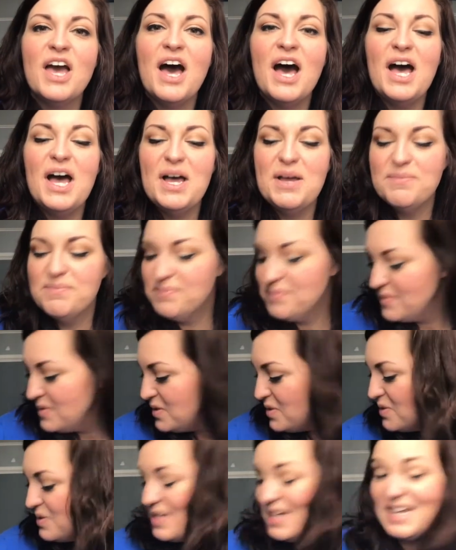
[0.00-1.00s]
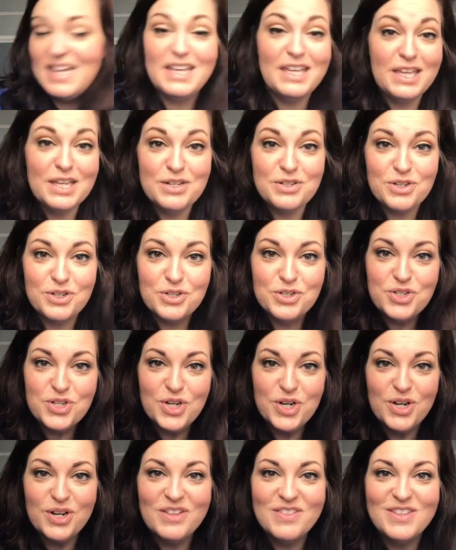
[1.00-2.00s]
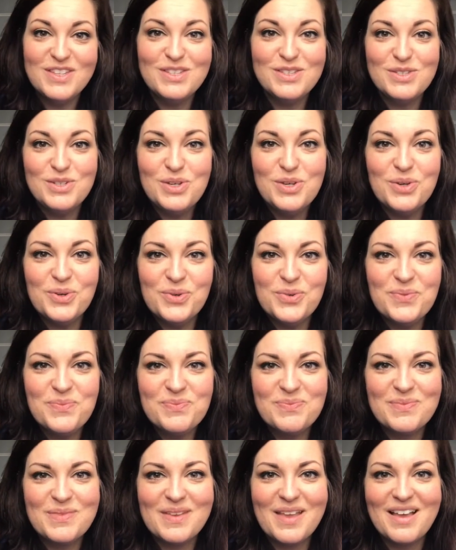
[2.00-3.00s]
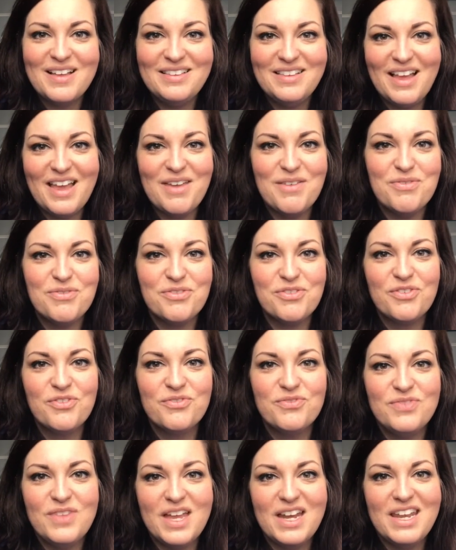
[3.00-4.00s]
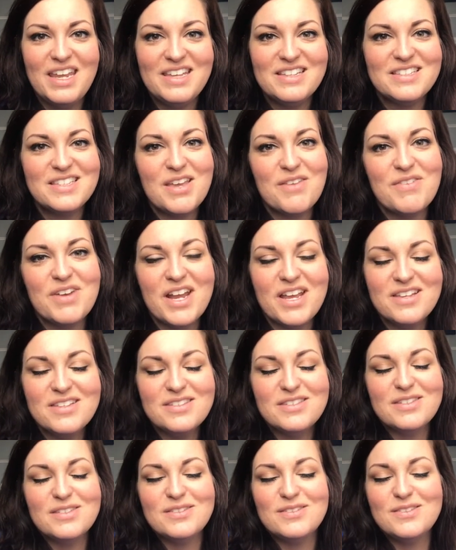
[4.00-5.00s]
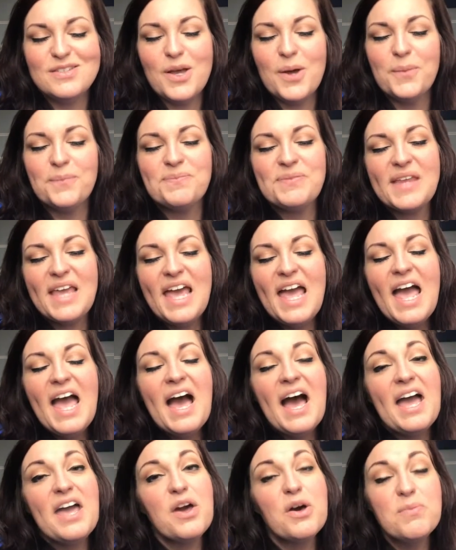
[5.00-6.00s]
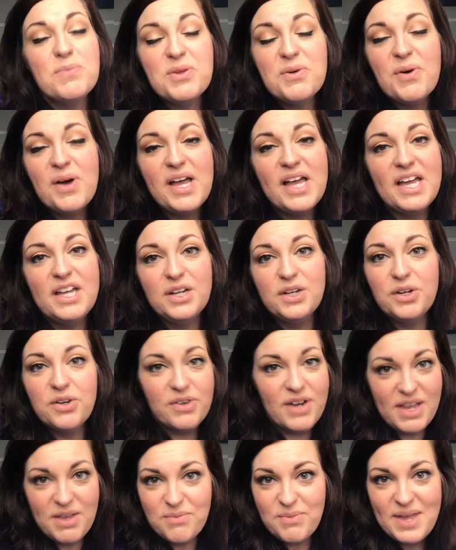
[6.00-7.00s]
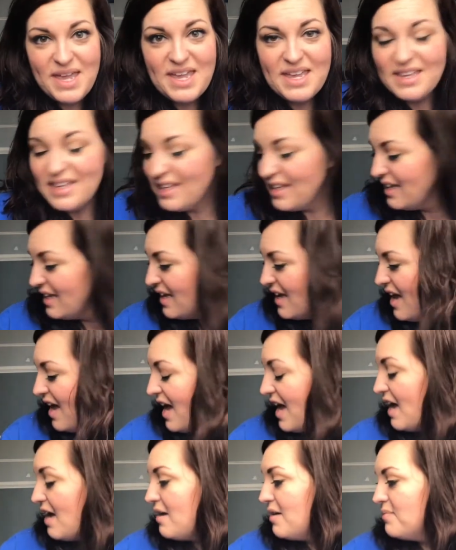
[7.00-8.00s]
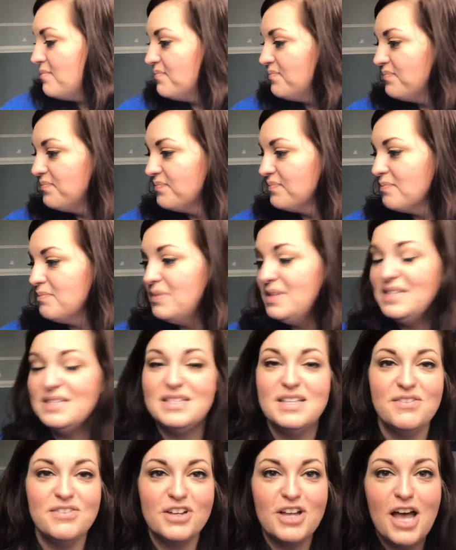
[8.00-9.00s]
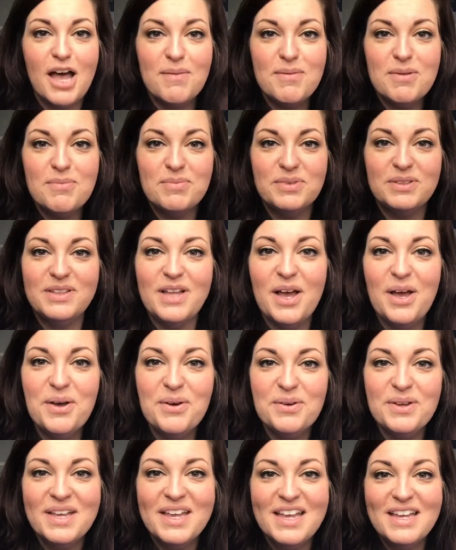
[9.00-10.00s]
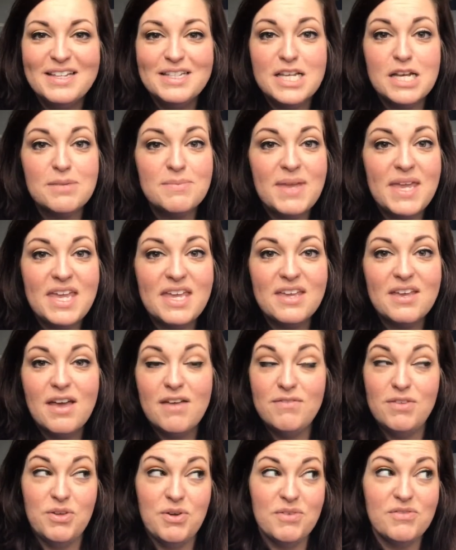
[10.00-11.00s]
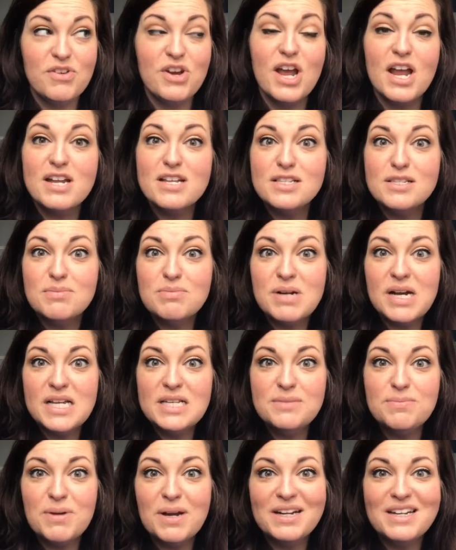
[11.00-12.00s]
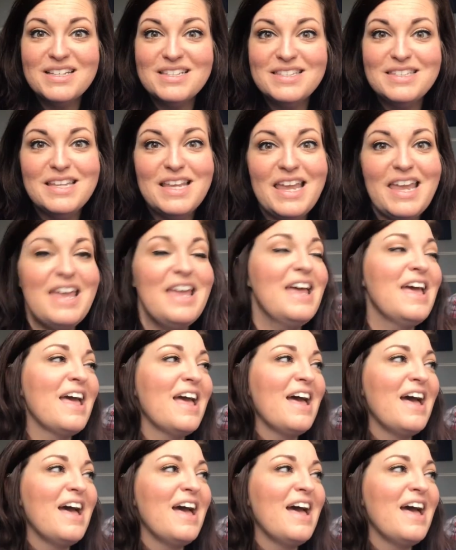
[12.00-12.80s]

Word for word: Um, so that it can nurture this new life that He's given us. So I hope you all had a great week. Um, please leave a comment below. Tell me, have you ever had a surprise pregnancy?